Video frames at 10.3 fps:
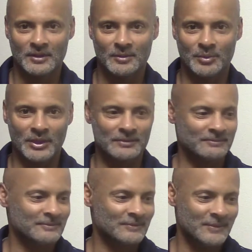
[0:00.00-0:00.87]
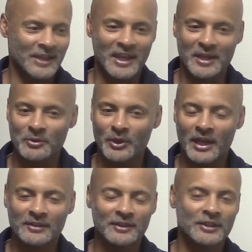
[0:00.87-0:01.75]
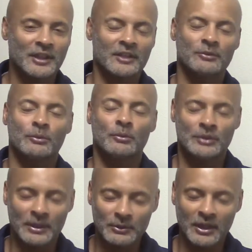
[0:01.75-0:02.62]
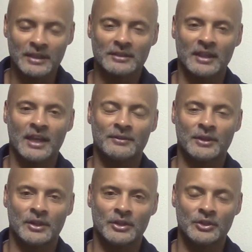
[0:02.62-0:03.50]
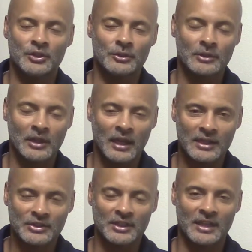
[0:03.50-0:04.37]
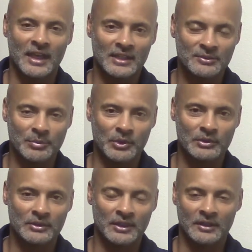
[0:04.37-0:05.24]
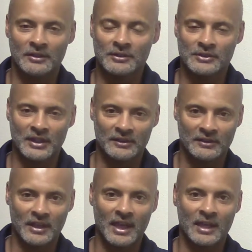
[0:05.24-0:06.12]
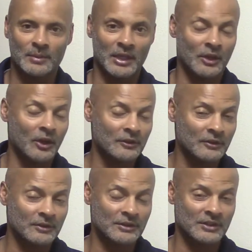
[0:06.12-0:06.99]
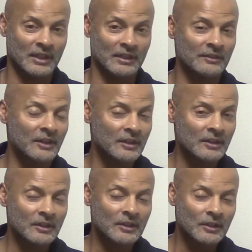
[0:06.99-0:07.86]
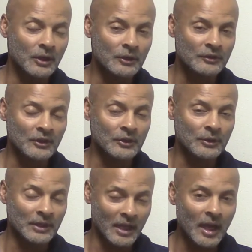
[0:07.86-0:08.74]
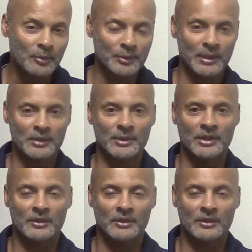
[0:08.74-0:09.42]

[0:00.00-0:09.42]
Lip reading: But anyone out there that would like to have a urologic expert that understands anatomy and also understands ozone and complementary